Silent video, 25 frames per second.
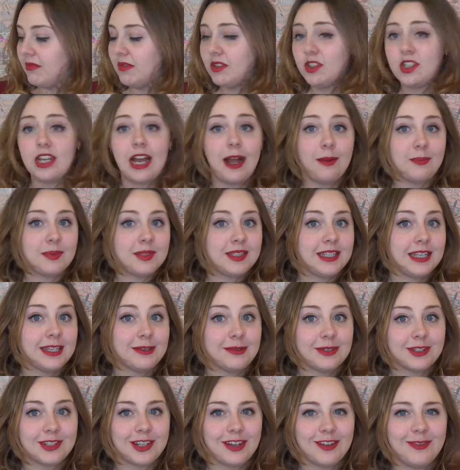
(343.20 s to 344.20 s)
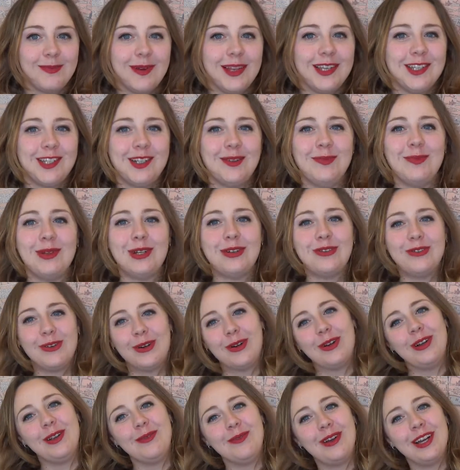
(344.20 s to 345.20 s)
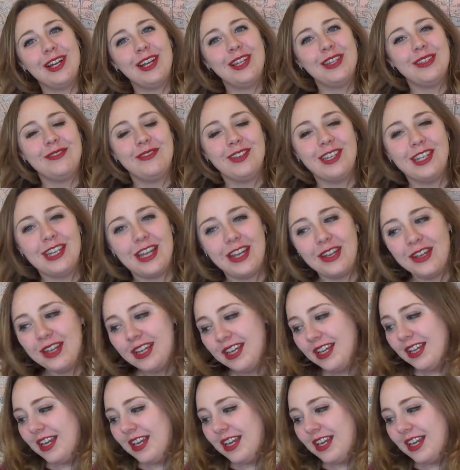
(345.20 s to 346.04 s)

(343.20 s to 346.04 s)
chapstick, which I've mentioned before in my other video.